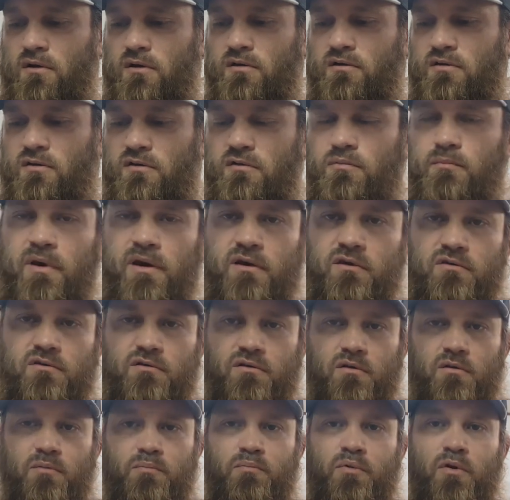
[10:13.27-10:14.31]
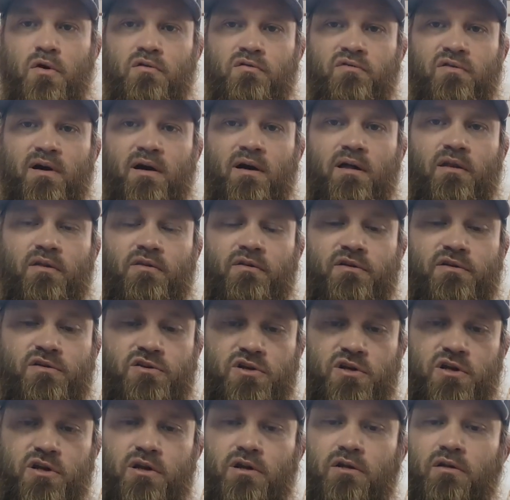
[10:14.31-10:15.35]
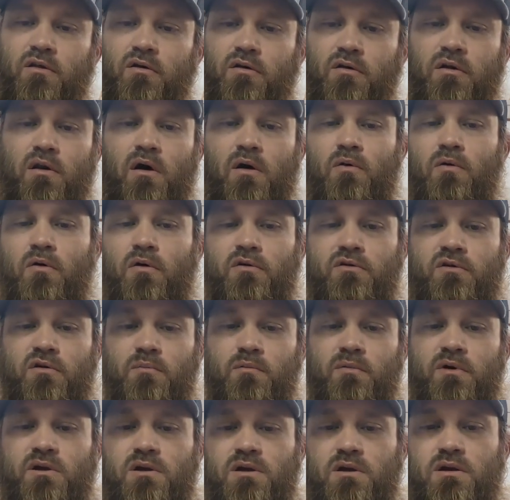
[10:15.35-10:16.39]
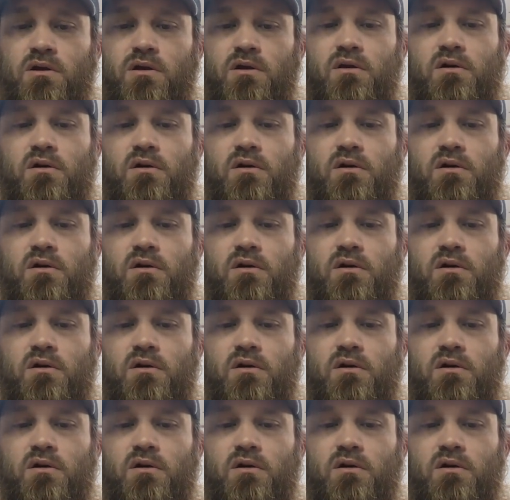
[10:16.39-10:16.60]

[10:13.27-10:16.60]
It just makes the profile of the jig look longer to me.